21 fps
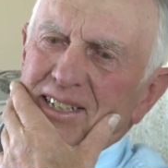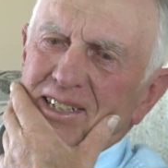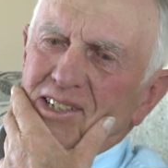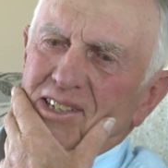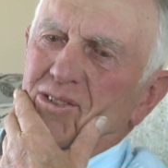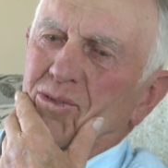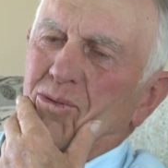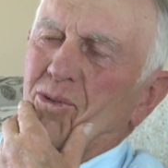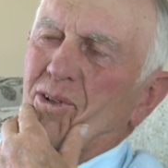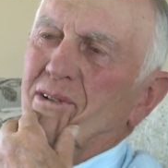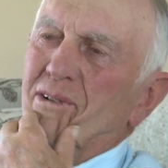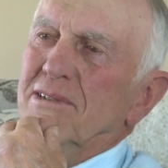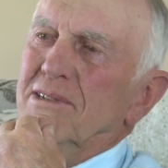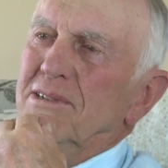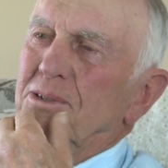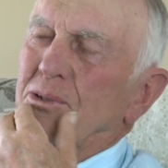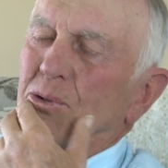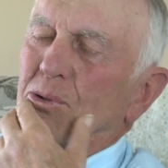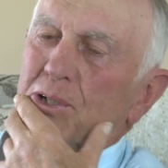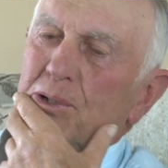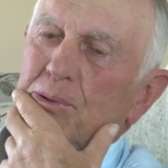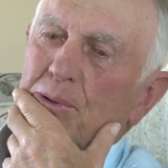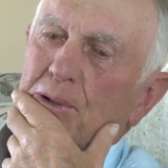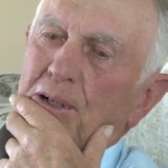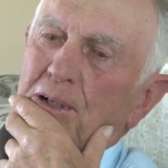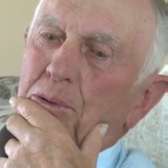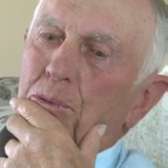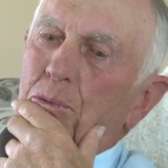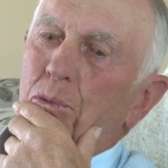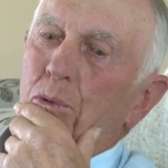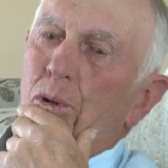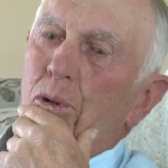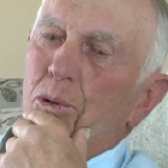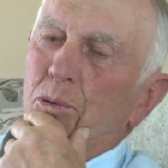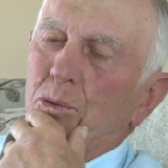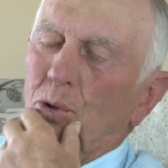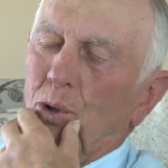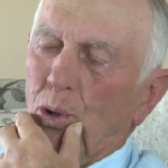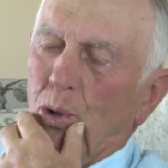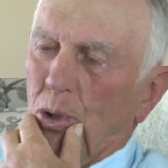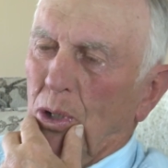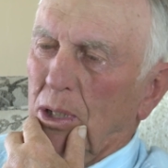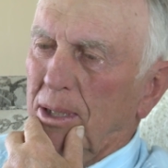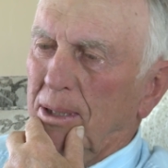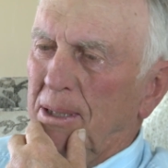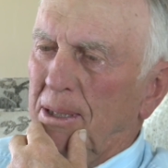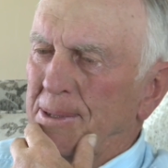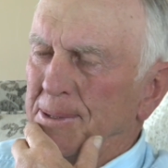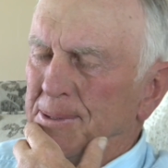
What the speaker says: that we were at war.